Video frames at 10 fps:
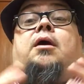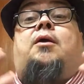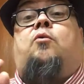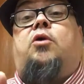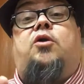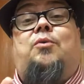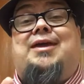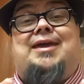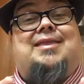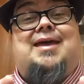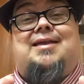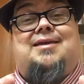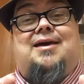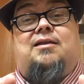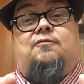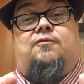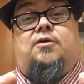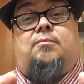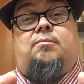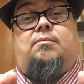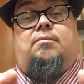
And where do we get that title from?